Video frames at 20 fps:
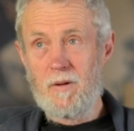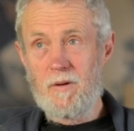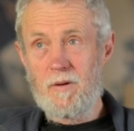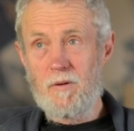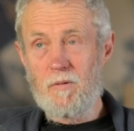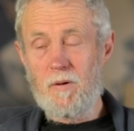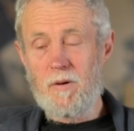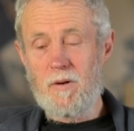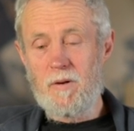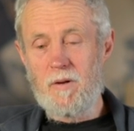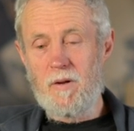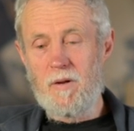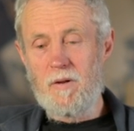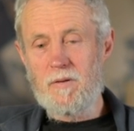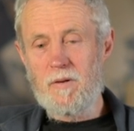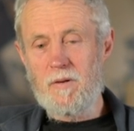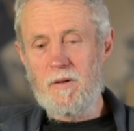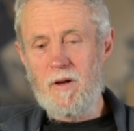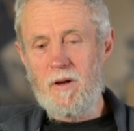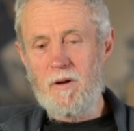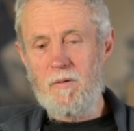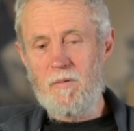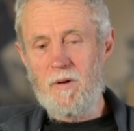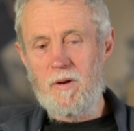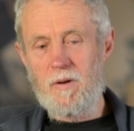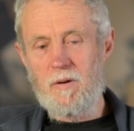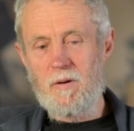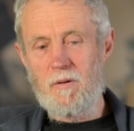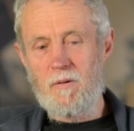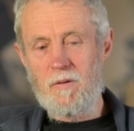20 years ago,
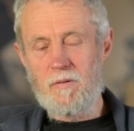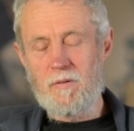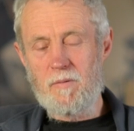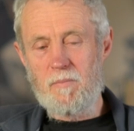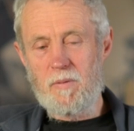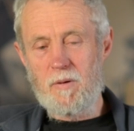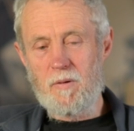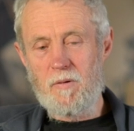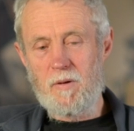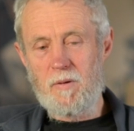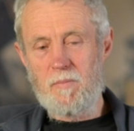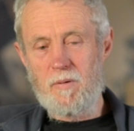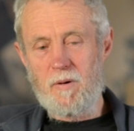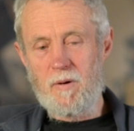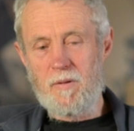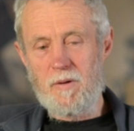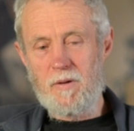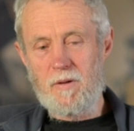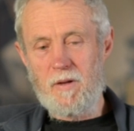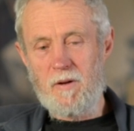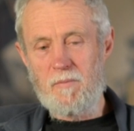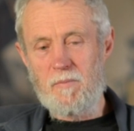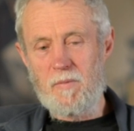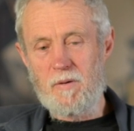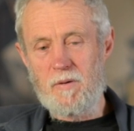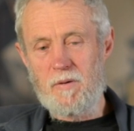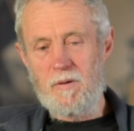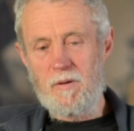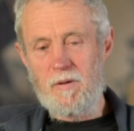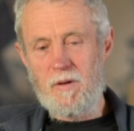when I was employed by the
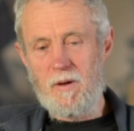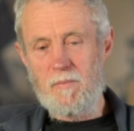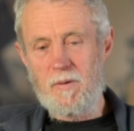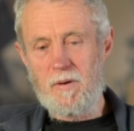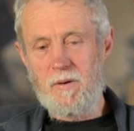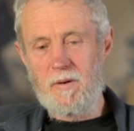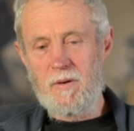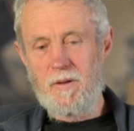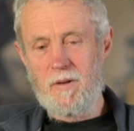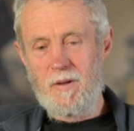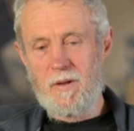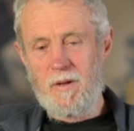government to come and